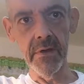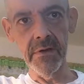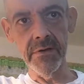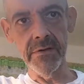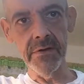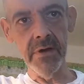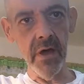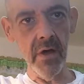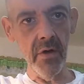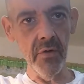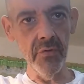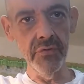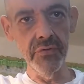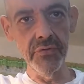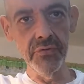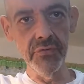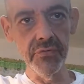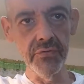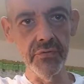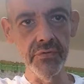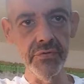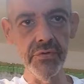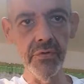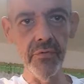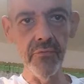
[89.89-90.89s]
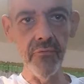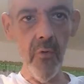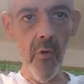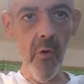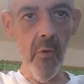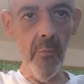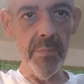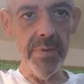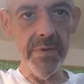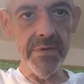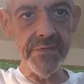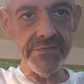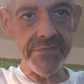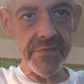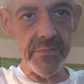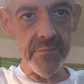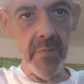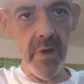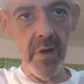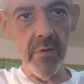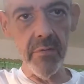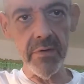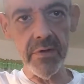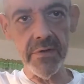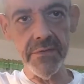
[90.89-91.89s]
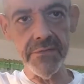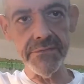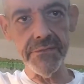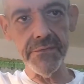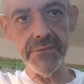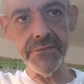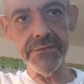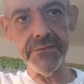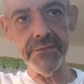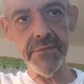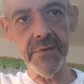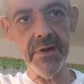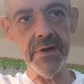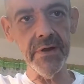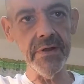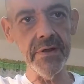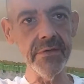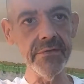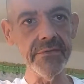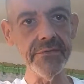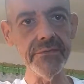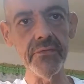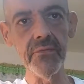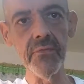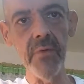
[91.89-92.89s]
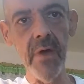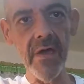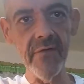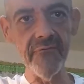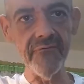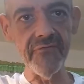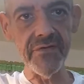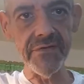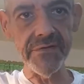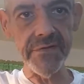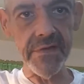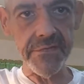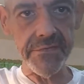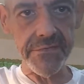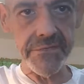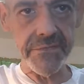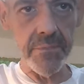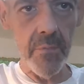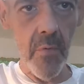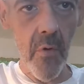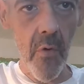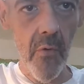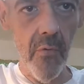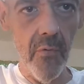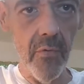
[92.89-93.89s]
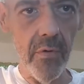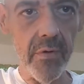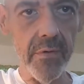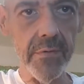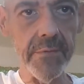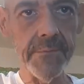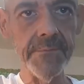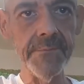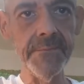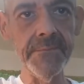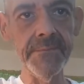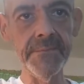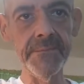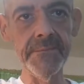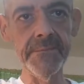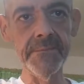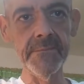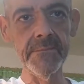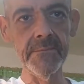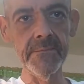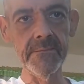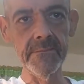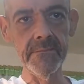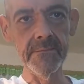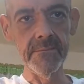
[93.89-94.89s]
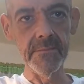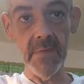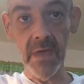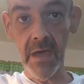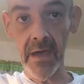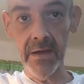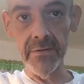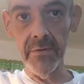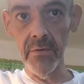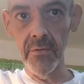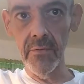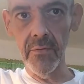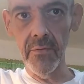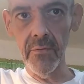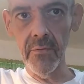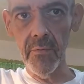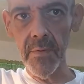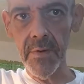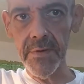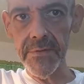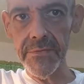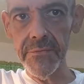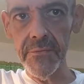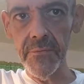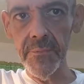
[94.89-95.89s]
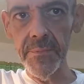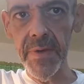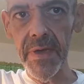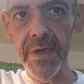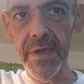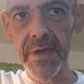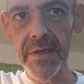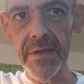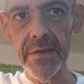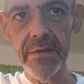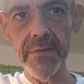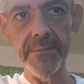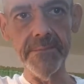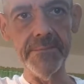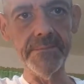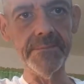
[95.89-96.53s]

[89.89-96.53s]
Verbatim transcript: Now you, Europeans, Americans, Australians, whoever that smoke, I know what you pay.